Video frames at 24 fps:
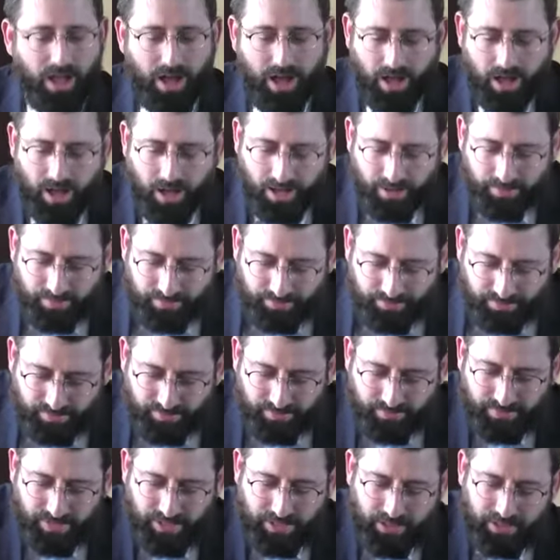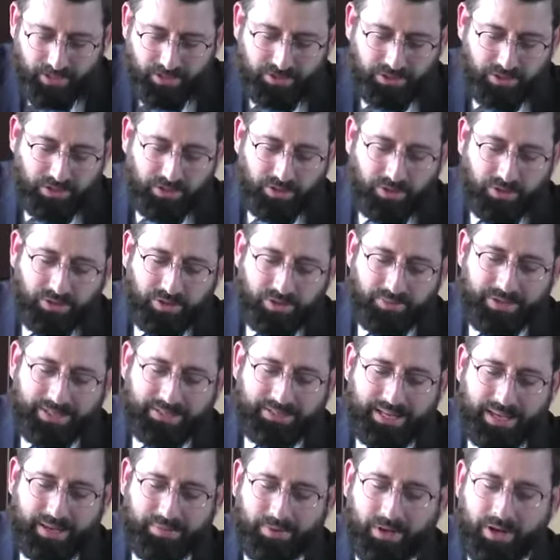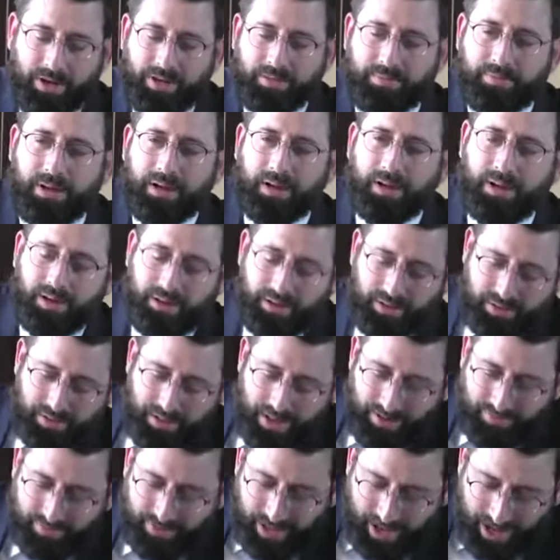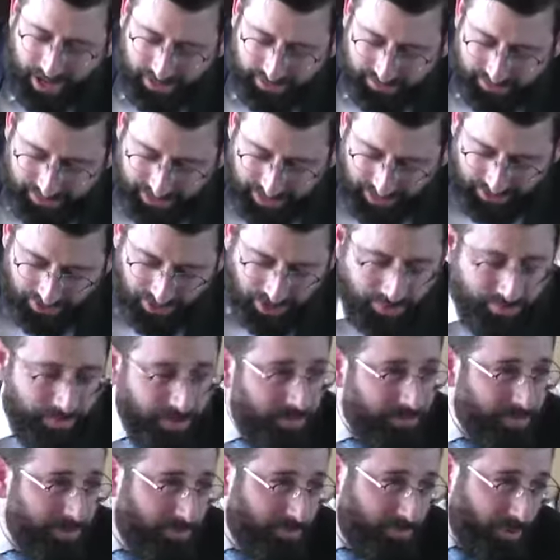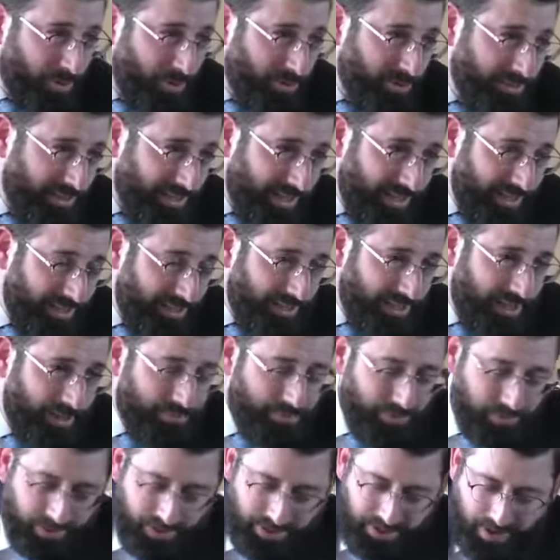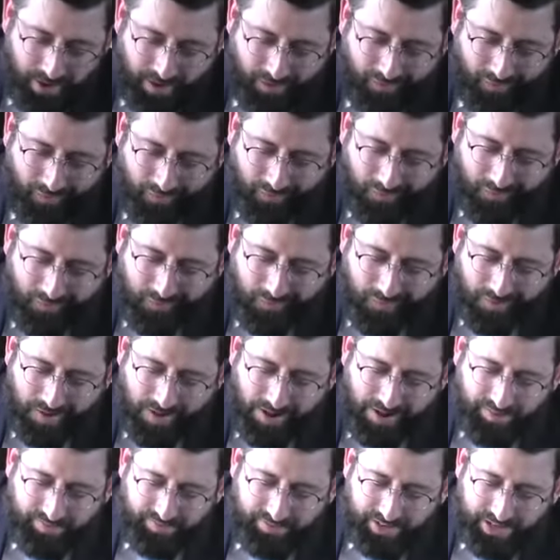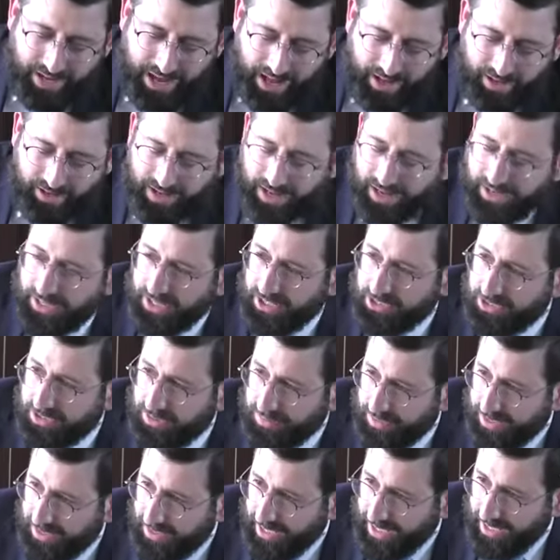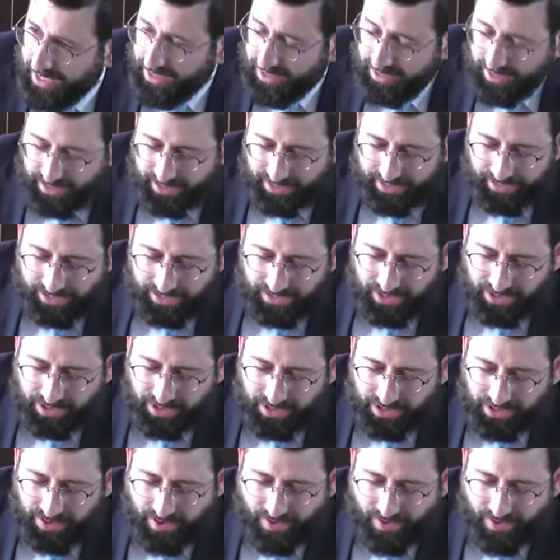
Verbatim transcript: Um, so Yehuda ben Teima Omer, havi az kanomer, be bold like a leopard. The kal kanesher, be like like an eagle.